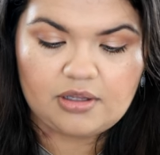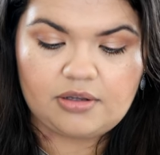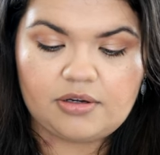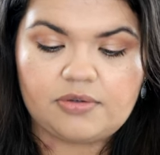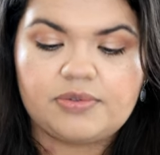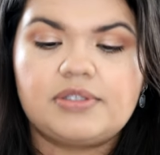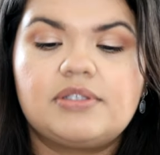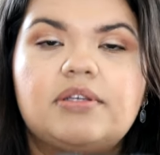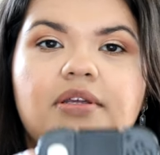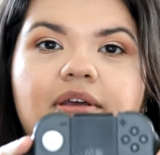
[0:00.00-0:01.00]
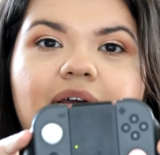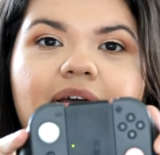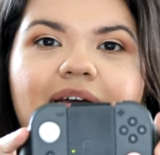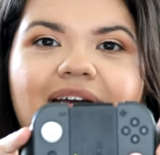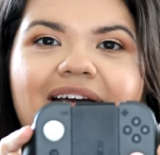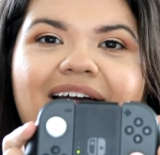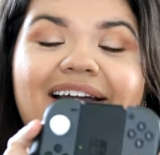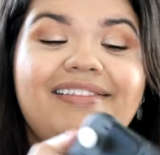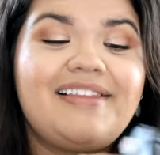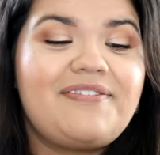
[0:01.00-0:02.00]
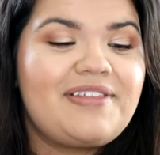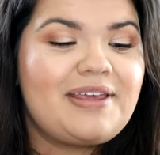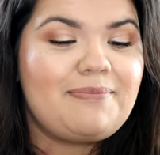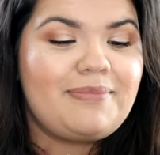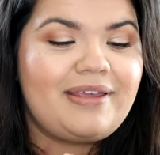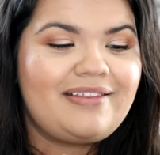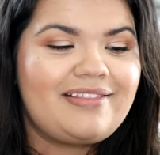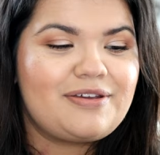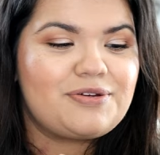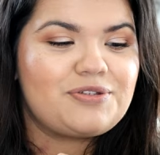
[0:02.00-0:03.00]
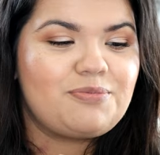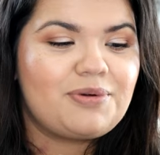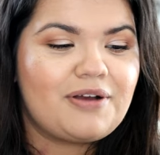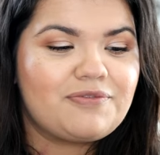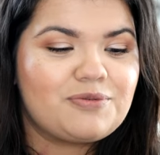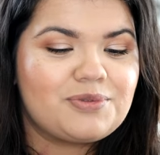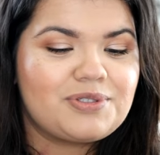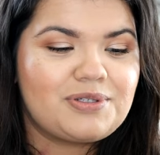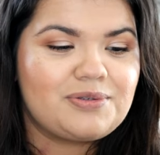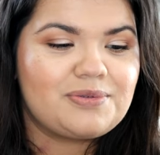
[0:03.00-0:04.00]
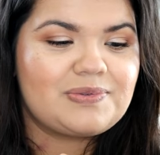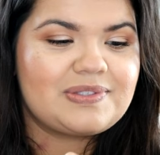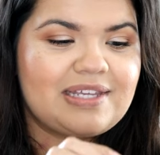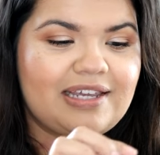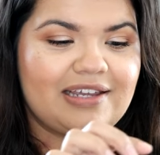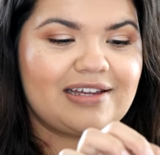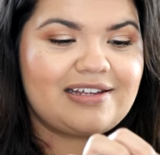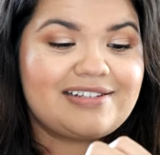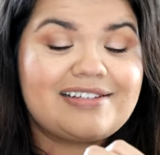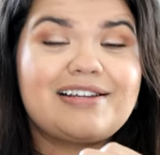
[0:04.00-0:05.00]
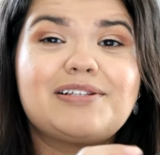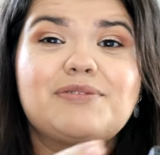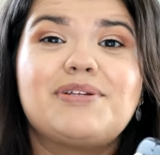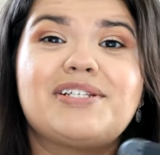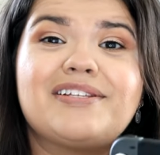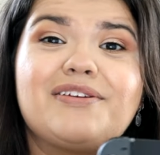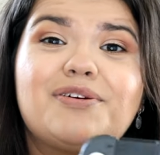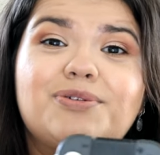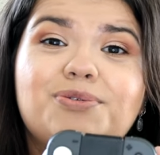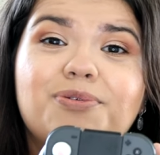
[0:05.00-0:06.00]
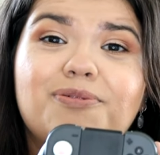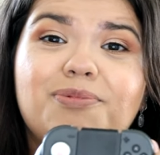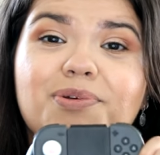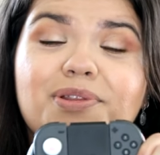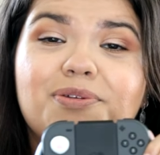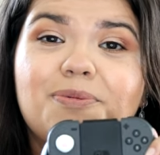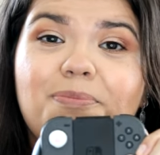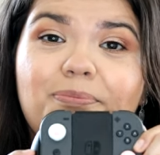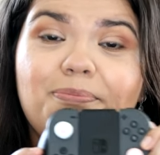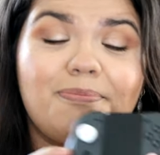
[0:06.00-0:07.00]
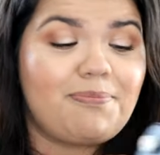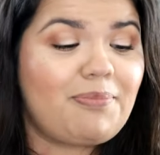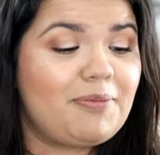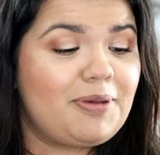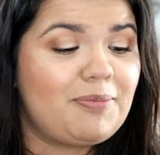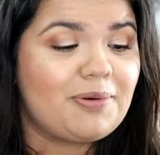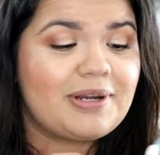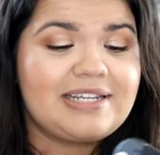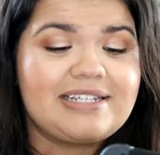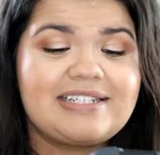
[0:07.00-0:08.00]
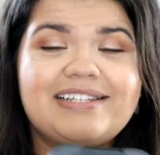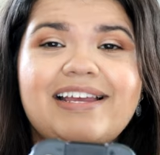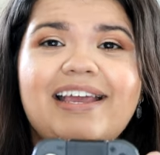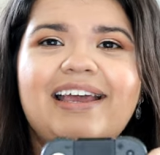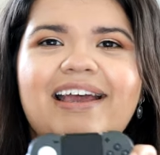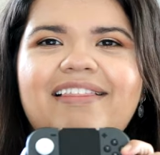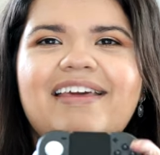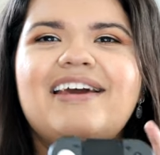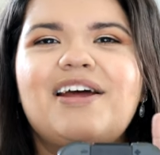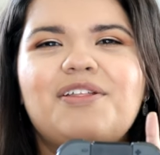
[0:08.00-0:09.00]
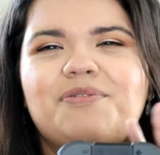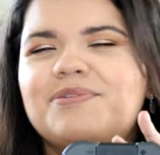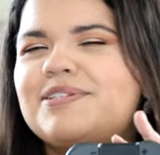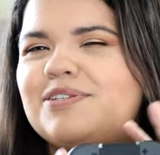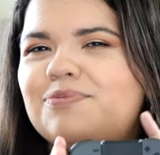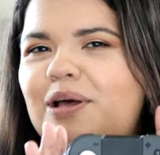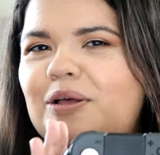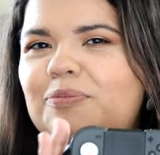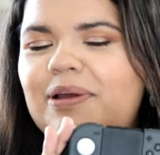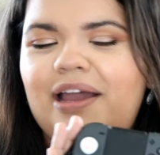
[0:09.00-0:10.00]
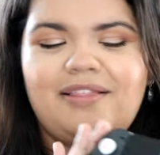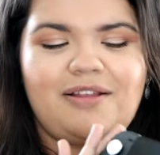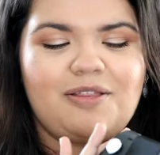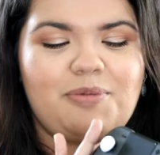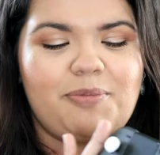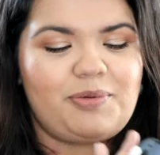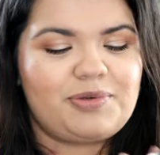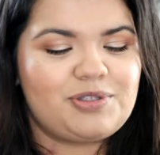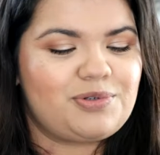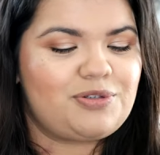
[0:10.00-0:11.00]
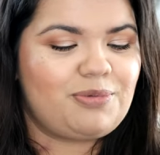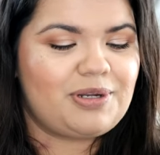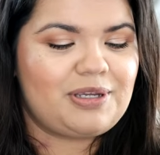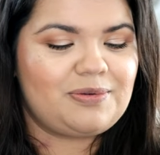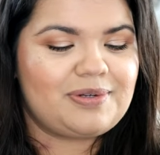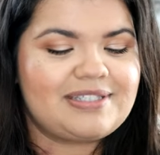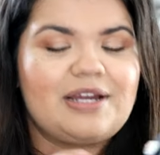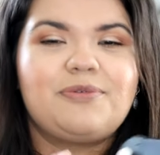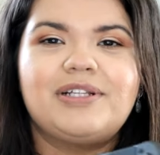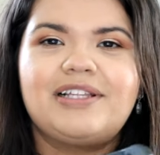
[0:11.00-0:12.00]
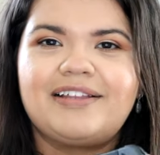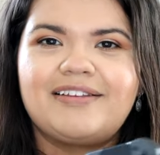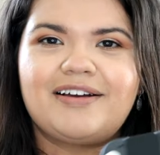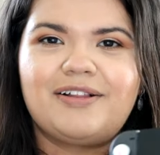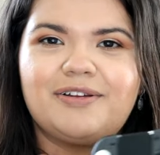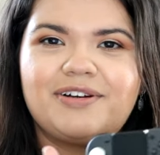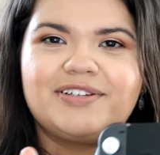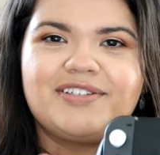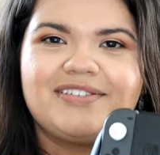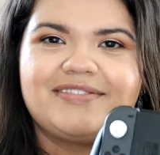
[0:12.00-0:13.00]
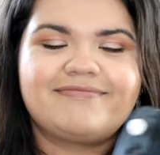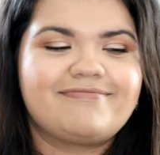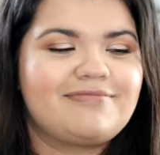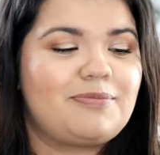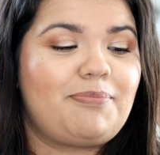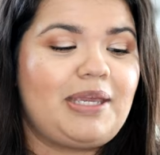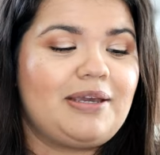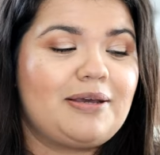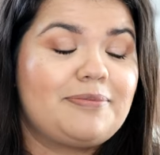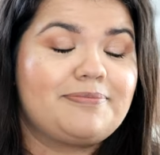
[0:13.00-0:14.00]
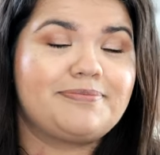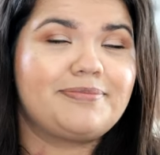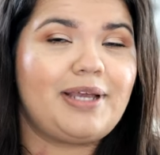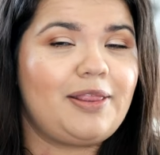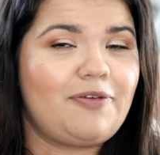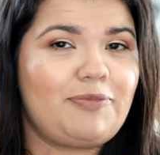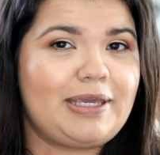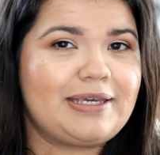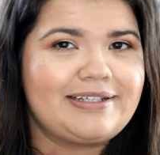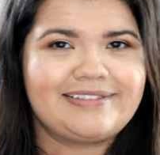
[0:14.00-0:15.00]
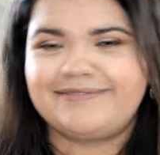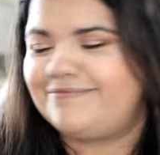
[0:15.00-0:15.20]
There it goes. I love them. They're super comfortable to use and not to mention they're adorable, the little puppy print. They had other ones as well, but I thought the puppy ones were super cute because I really like the colors. Pink. I love pink.